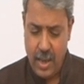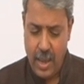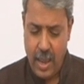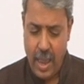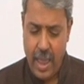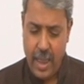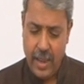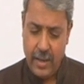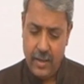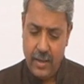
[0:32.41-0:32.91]

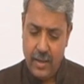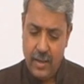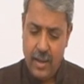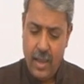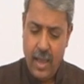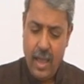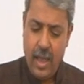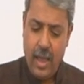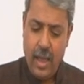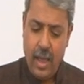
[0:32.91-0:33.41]
and
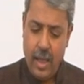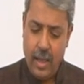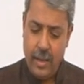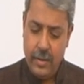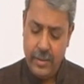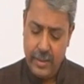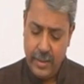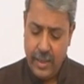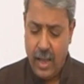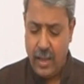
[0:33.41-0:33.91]

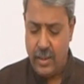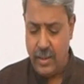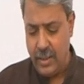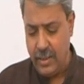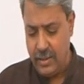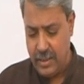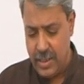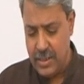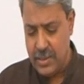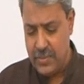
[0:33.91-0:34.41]

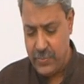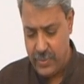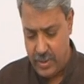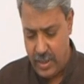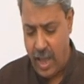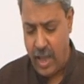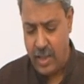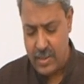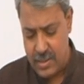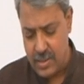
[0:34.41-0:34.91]
regarding this
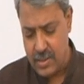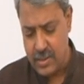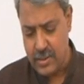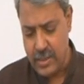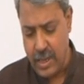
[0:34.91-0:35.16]
finance,